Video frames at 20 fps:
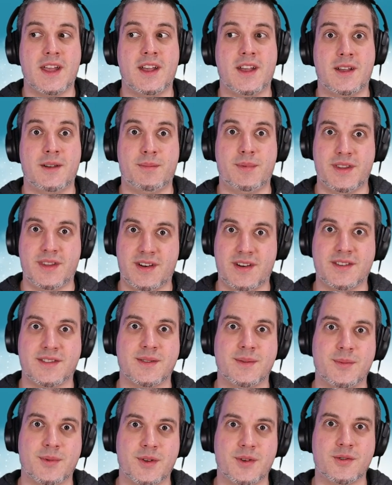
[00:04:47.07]
but there are
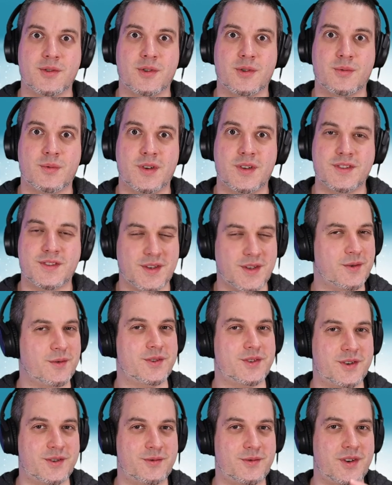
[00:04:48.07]
some longer ones
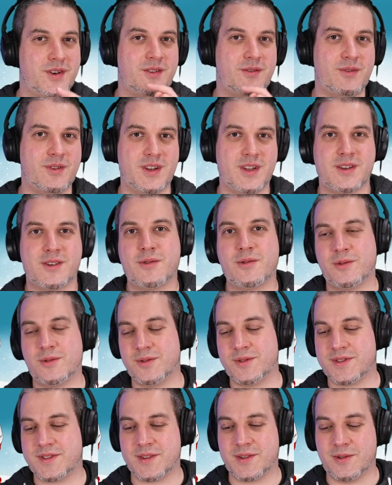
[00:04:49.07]
which are really, really cool.
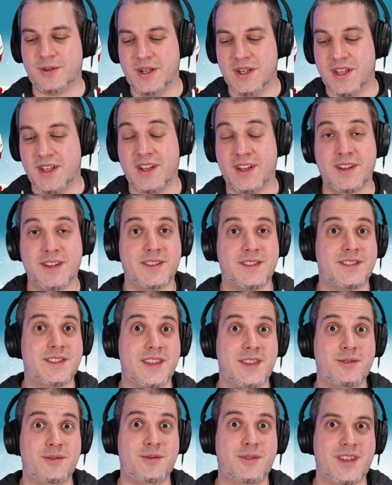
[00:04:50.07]
So
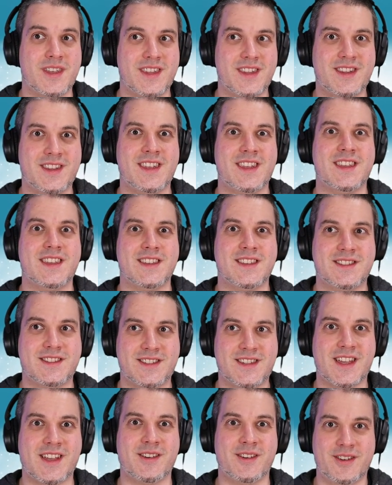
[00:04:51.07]
see you in the
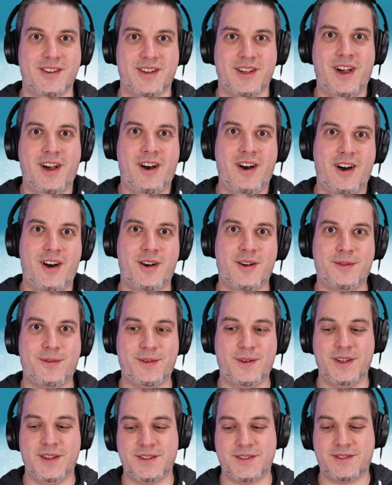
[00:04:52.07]
second
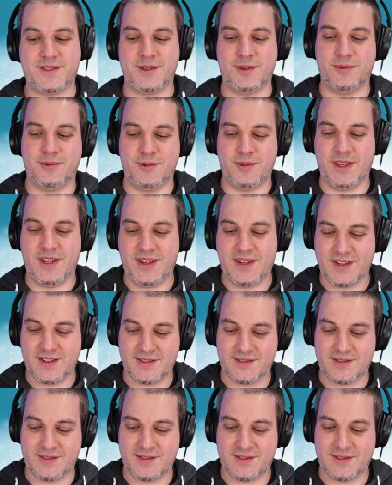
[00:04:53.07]
half soon.